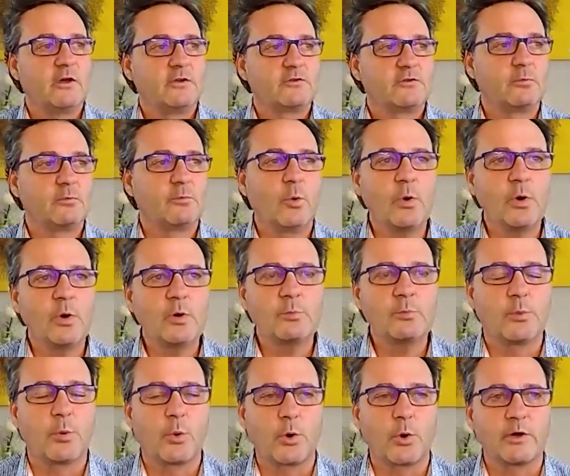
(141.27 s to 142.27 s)
But more
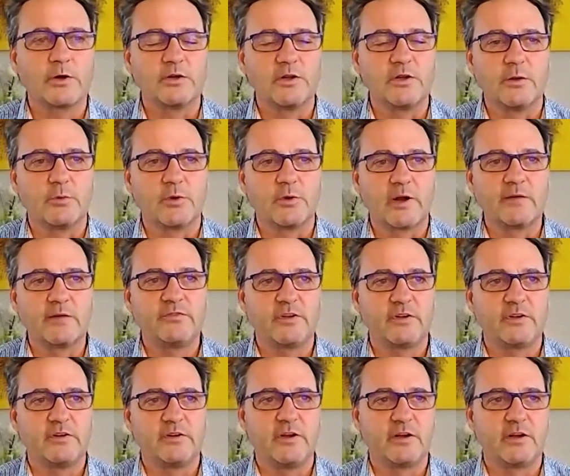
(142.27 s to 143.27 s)
importantly, what I've said to
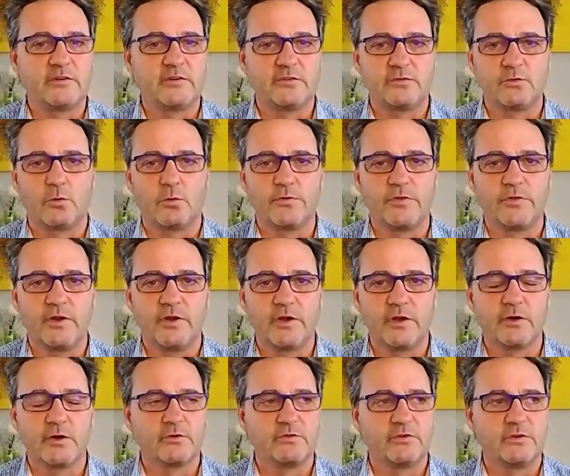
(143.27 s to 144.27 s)
dentists over the
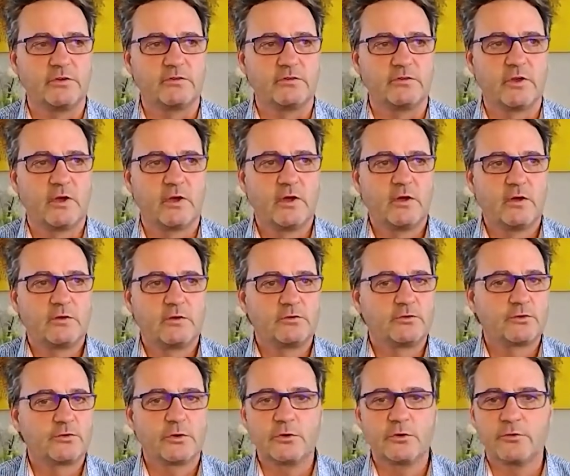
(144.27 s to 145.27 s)
years is,
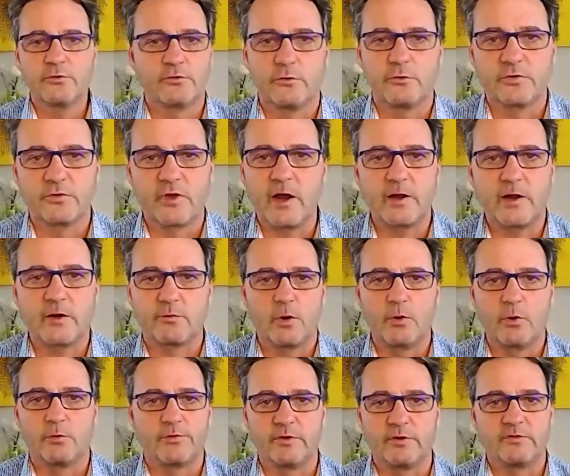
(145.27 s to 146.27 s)
sure, there's high
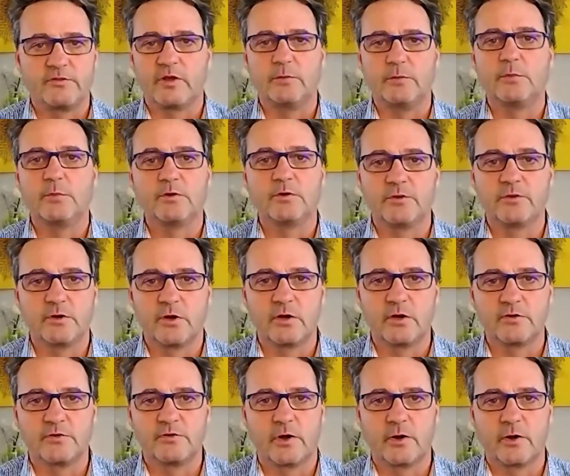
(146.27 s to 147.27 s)
growth in, say, Milton,
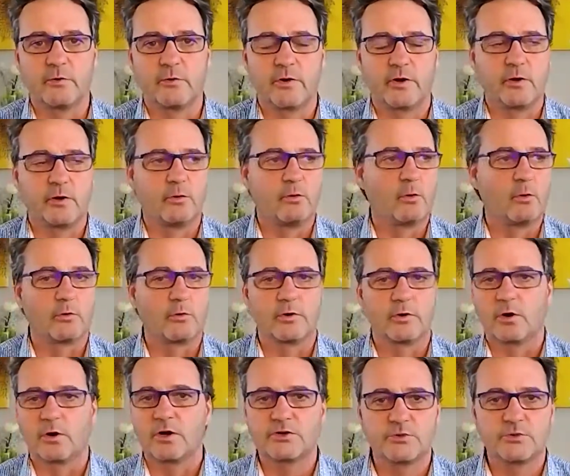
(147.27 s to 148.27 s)
Ontario, or in
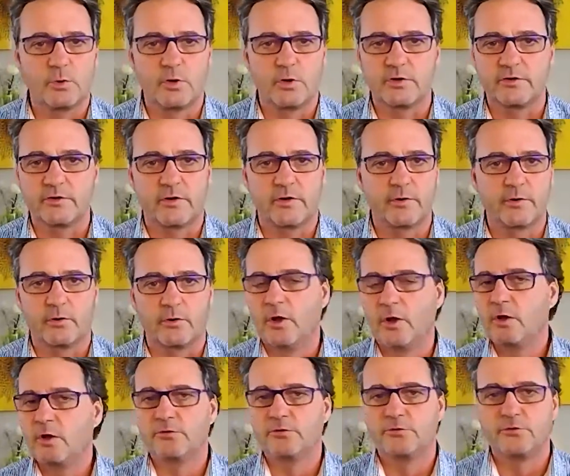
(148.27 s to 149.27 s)
Oshawa, Ontario.
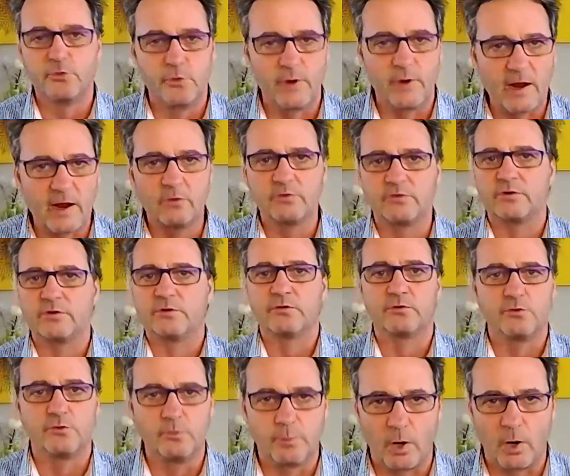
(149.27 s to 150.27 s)
There's new housing, there's
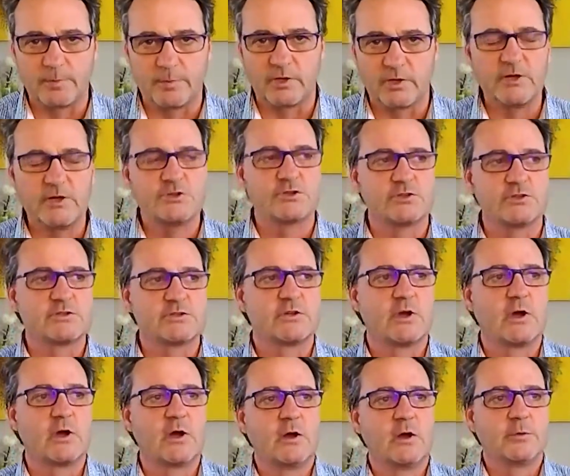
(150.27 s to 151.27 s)
new populations.
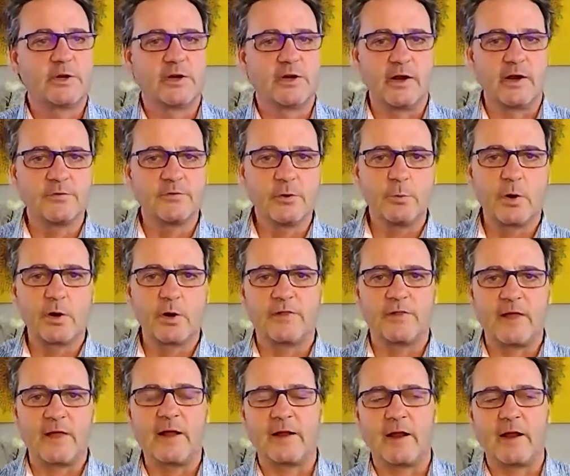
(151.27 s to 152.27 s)
But everywhere
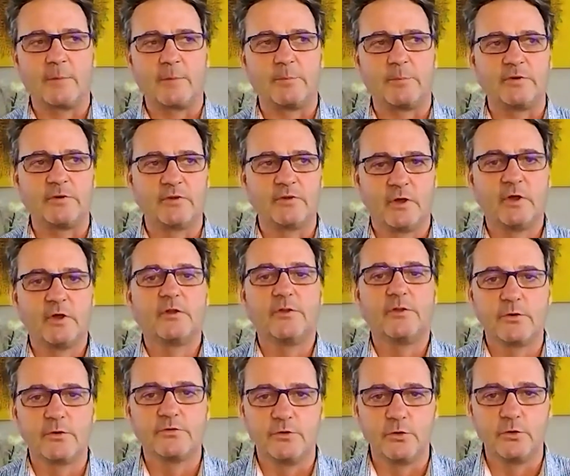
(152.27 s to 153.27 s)
that happens,
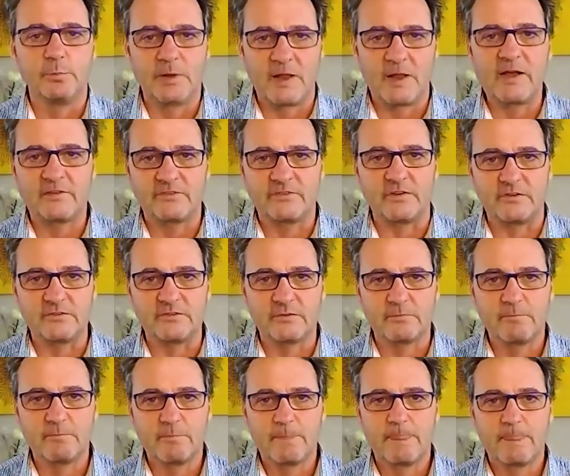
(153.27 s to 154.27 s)
there's new plazas.
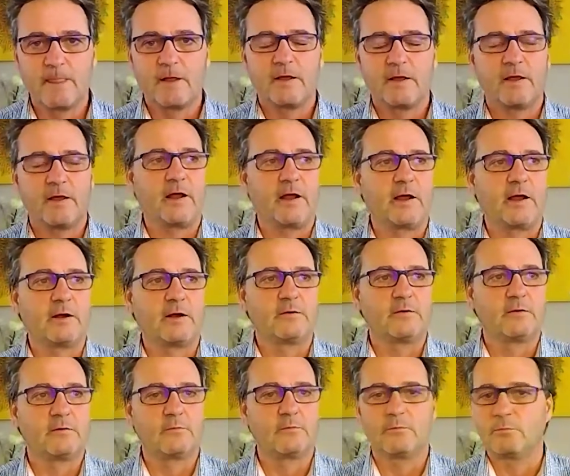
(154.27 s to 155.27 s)
And
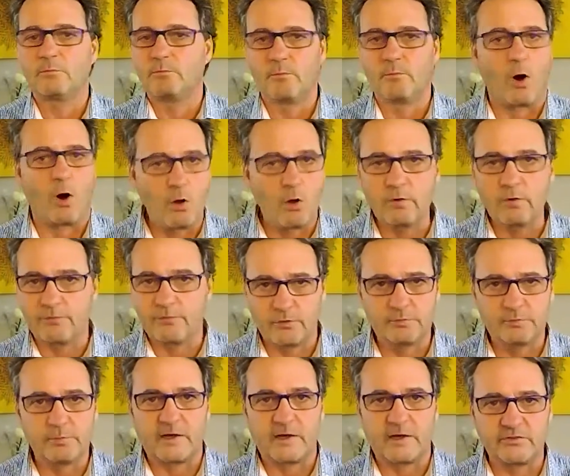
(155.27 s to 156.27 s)
all of those
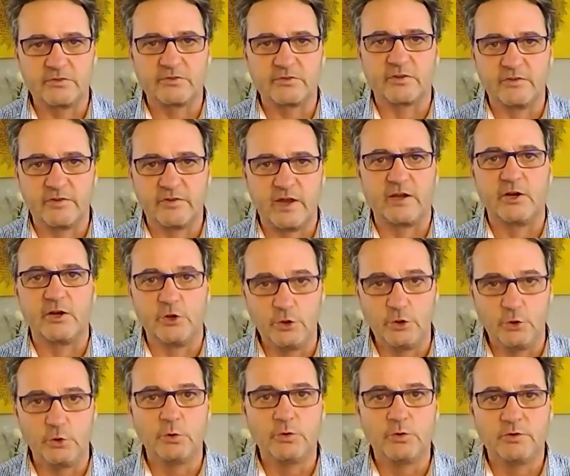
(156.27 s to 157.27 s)
plazas contain a
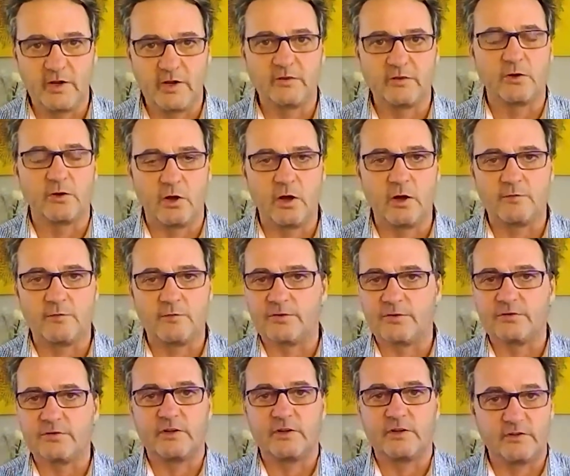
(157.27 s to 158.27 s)
new dental office
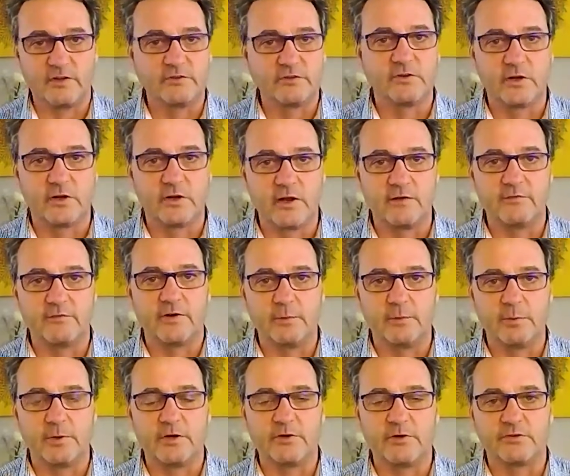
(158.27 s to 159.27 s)
that does not have any
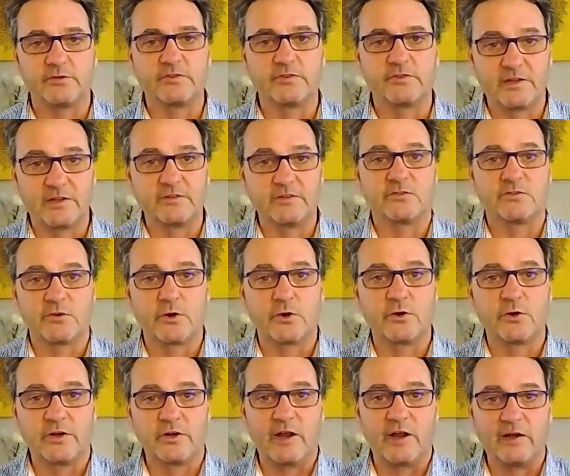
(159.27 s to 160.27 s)
patients at the
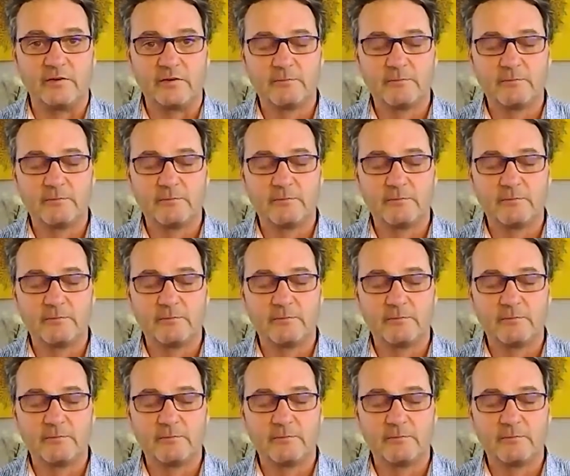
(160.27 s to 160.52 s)
starting date.